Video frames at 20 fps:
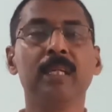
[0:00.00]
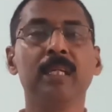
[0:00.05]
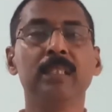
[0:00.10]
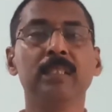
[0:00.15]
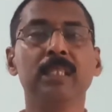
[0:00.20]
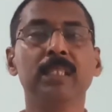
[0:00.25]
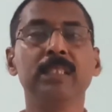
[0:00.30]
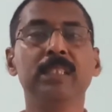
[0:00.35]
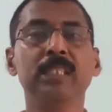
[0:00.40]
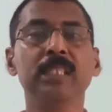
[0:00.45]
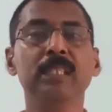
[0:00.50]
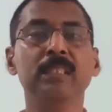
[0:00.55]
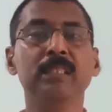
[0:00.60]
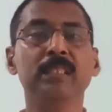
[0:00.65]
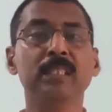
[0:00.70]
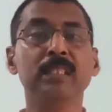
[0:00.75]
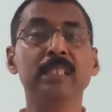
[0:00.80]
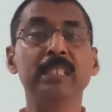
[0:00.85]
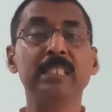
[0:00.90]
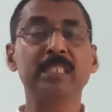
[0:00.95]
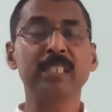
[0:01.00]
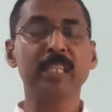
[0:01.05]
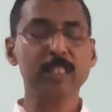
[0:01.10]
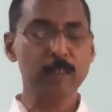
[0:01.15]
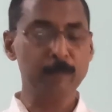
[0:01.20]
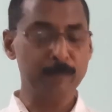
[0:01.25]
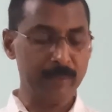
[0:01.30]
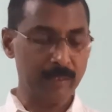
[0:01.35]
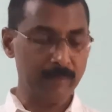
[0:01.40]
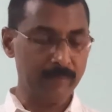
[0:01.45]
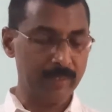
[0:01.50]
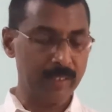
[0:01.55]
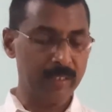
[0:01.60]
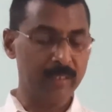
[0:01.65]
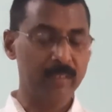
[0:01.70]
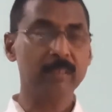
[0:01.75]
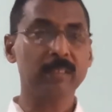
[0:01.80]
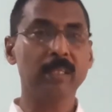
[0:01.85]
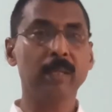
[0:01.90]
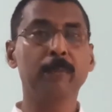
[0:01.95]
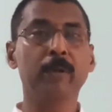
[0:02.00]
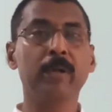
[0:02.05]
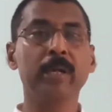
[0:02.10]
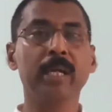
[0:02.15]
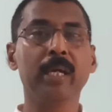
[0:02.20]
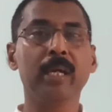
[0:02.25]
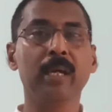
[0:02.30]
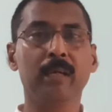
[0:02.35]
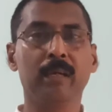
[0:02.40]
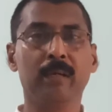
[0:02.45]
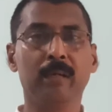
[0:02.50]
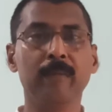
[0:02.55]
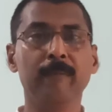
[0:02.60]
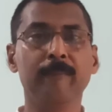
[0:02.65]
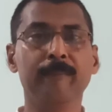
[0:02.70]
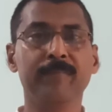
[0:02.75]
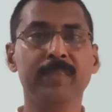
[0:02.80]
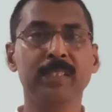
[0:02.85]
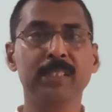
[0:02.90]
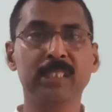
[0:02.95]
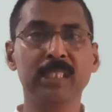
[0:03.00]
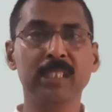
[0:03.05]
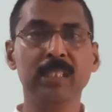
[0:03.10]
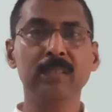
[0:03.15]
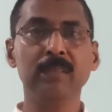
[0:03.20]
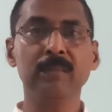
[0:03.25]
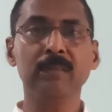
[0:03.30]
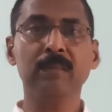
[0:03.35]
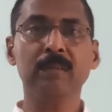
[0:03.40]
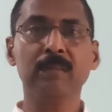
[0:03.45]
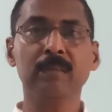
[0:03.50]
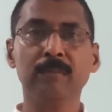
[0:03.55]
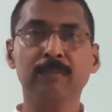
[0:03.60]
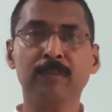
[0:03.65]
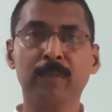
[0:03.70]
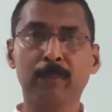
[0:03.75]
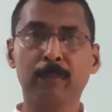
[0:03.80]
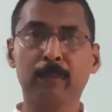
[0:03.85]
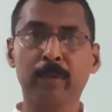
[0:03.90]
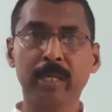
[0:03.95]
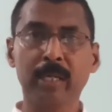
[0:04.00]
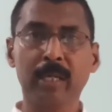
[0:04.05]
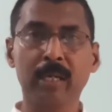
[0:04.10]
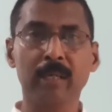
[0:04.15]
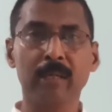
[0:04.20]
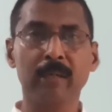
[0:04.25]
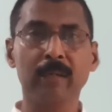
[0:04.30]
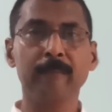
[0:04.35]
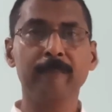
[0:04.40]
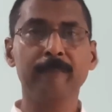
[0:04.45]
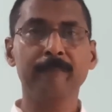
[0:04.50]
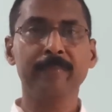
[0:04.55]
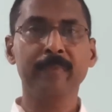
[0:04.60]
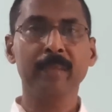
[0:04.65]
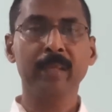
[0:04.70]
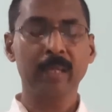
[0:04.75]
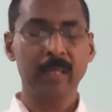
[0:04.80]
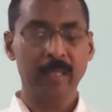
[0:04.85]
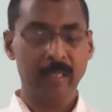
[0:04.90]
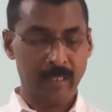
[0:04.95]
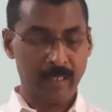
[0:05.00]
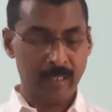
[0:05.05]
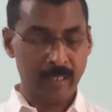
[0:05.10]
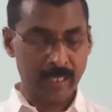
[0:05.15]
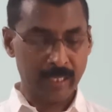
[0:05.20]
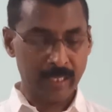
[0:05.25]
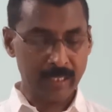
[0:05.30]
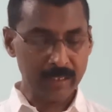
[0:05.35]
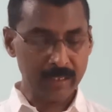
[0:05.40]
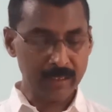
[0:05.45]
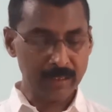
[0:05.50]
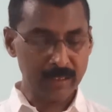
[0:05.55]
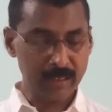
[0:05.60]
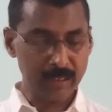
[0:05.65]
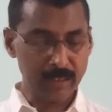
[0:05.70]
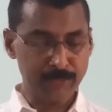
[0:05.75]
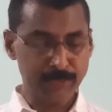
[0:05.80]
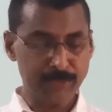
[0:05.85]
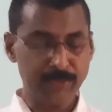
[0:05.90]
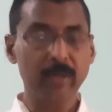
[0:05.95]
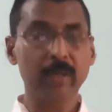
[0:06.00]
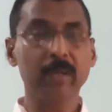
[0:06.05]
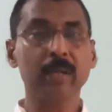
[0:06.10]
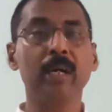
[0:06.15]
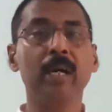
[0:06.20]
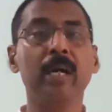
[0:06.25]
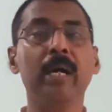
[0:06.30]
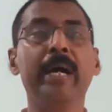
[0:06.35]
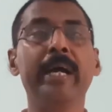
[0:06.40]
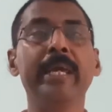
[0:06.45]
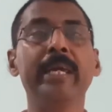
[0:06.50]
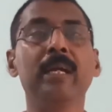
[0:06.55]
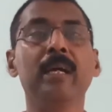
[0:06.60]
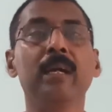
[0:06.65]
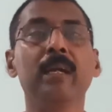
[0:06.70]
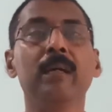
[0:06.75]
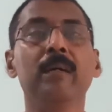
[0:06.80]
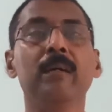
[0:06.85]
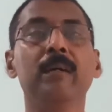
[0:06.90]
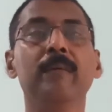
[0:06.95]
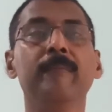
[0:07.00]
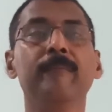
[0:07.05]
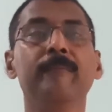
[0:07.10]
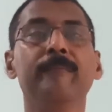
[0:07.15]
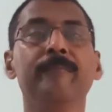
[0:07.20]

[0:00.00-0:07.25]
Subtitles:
The distance between the body color, the gene for body color, and the gene for eye color